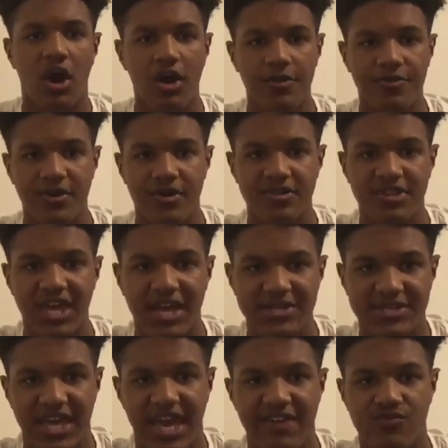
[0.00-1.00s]
on third
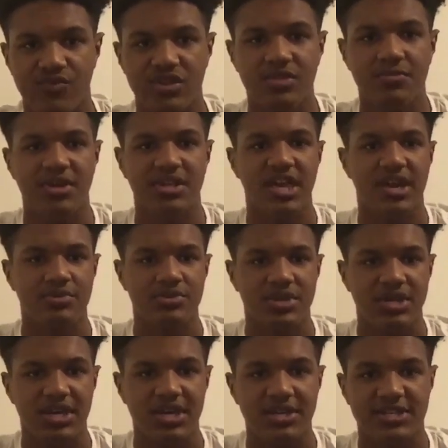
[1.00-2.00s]
downs. They haven't really been able to
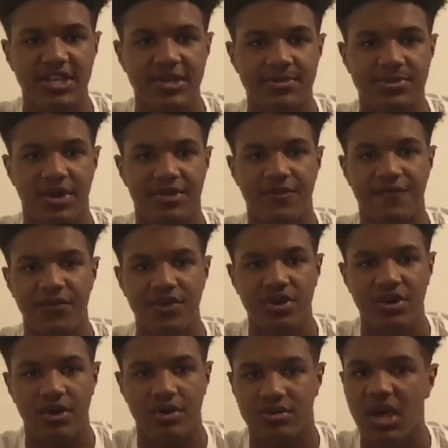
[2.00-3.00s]
get teams off the
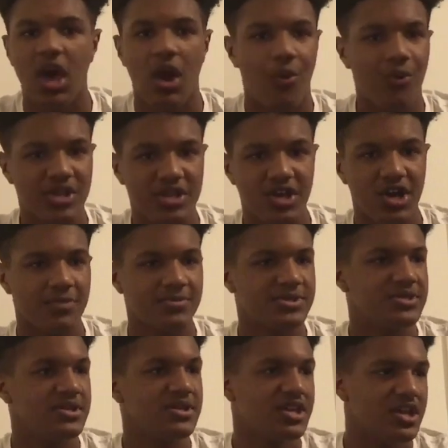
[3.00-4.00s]
field when it comes
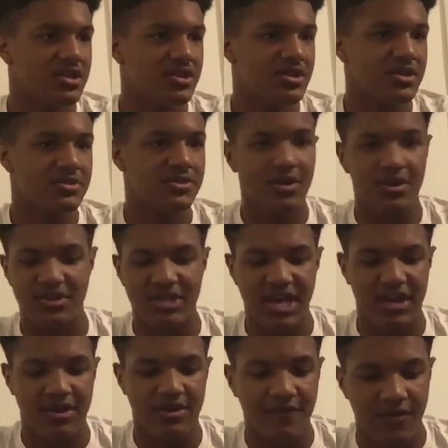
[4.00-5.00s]
to getting in third
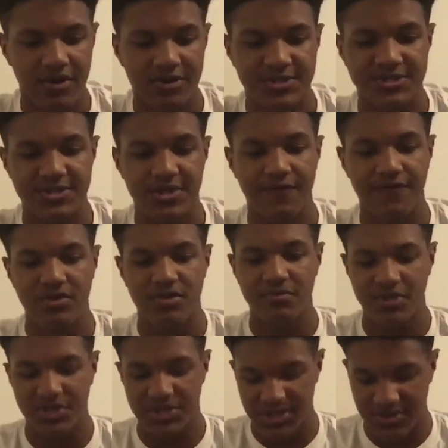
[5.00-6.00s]
down conversion. So if you're the
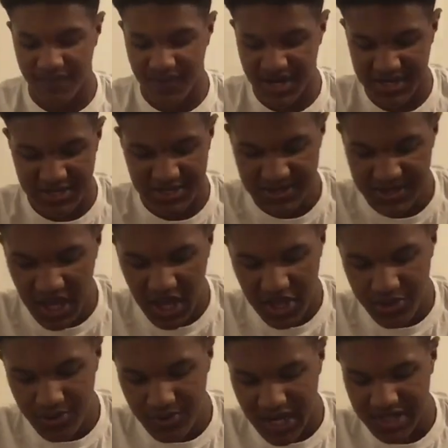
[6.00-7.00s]
Minnesota Vikings,
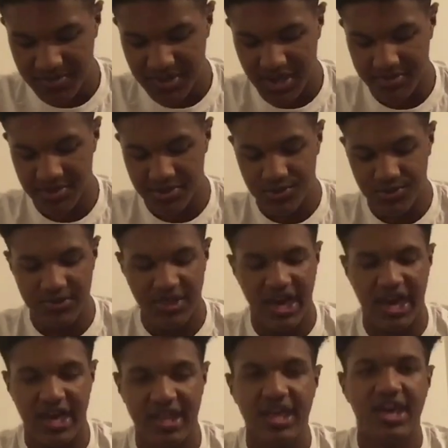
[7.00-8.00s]
you got to be able to do
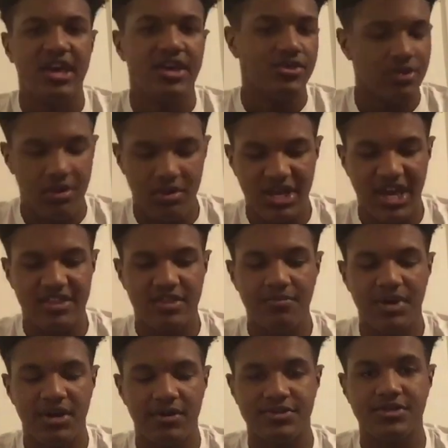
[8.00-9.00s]
that. You're going to have to
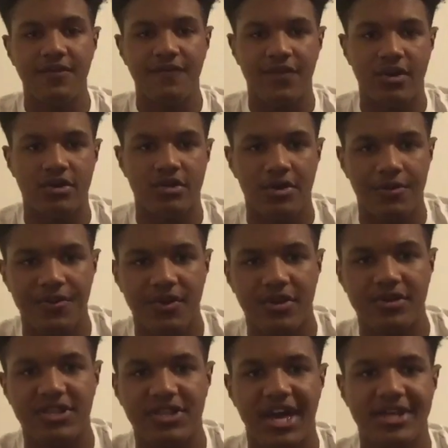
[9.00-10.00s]
be able to convert on
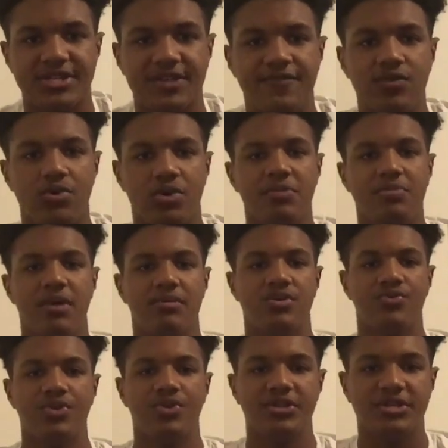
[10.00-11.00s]
third downs if you want to be able to
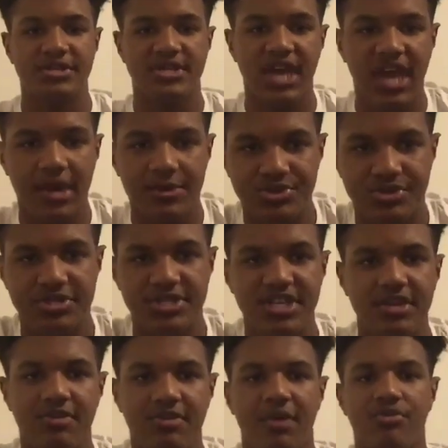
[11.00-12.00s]
win this game. So the
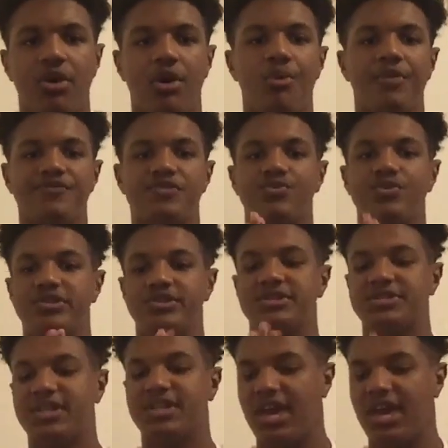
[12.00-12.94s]
team that I'm going with to win this